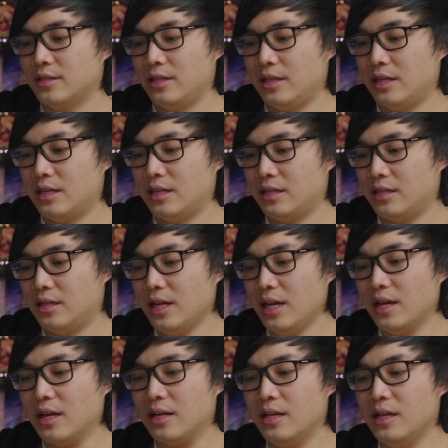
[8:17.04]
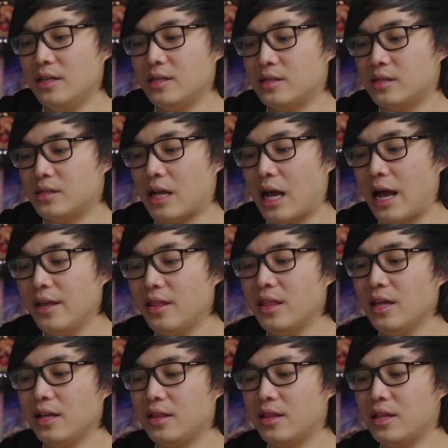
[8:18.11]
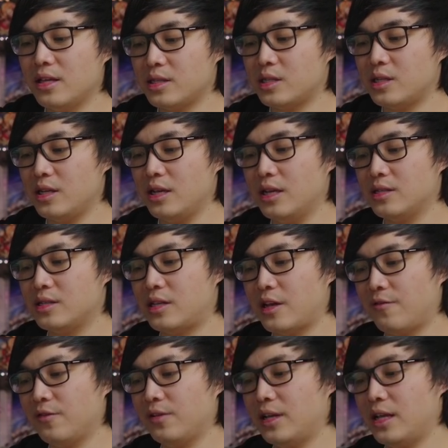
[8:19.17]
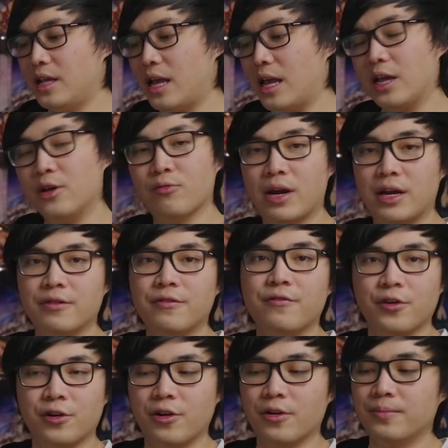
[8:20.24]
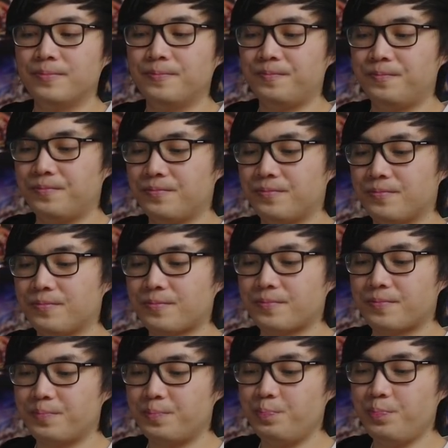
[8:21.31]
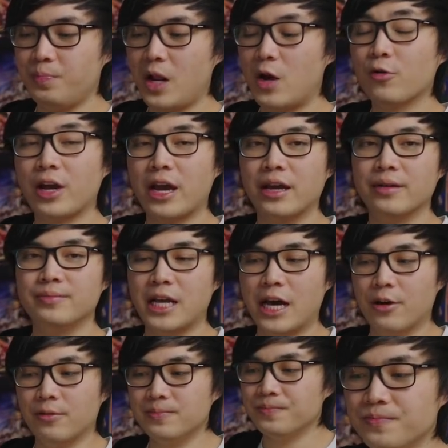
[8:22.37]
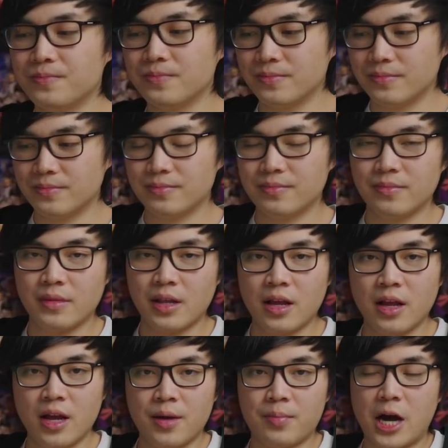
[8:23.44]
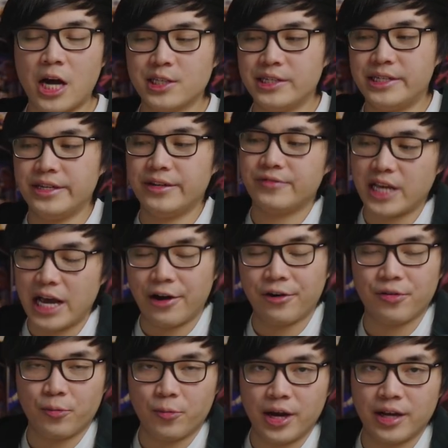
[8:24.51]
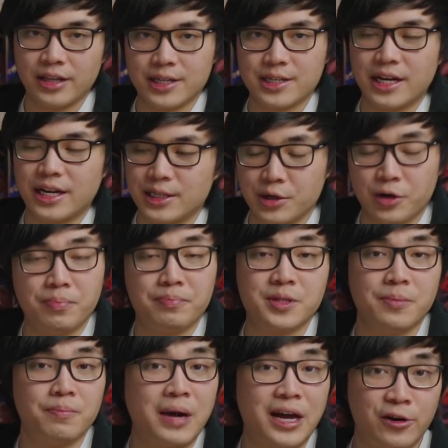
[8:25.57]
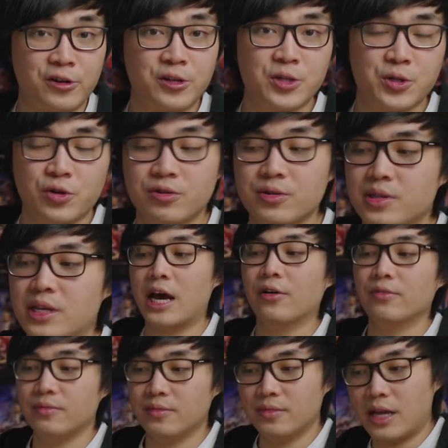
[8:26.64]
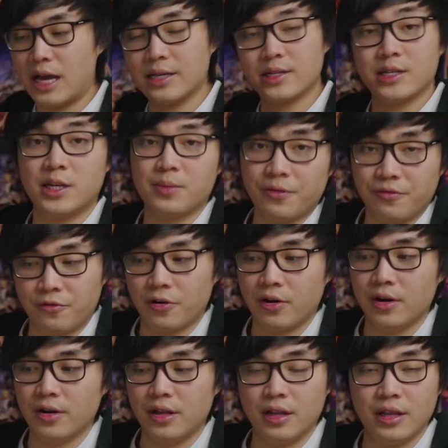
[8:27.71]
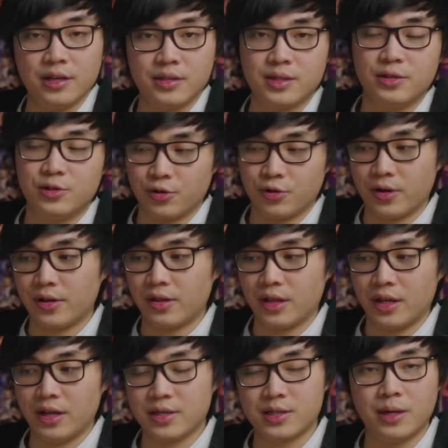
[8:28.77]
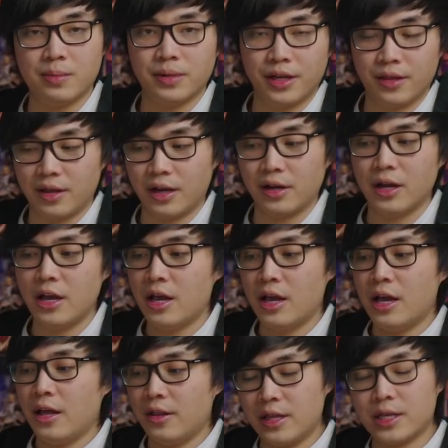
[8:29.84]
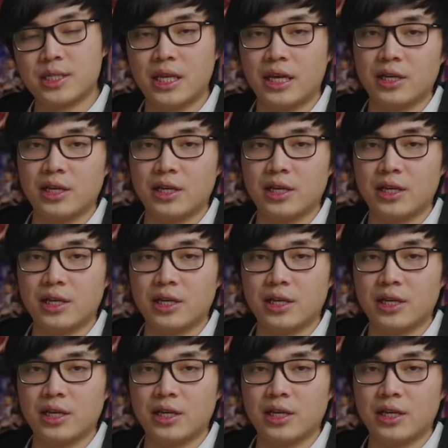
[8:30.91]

And yeah, I think this is definitely a great figure. Okay, now positives out of the way, let's get into some minor concerns. Now, as I said before during the assembly thing, this thing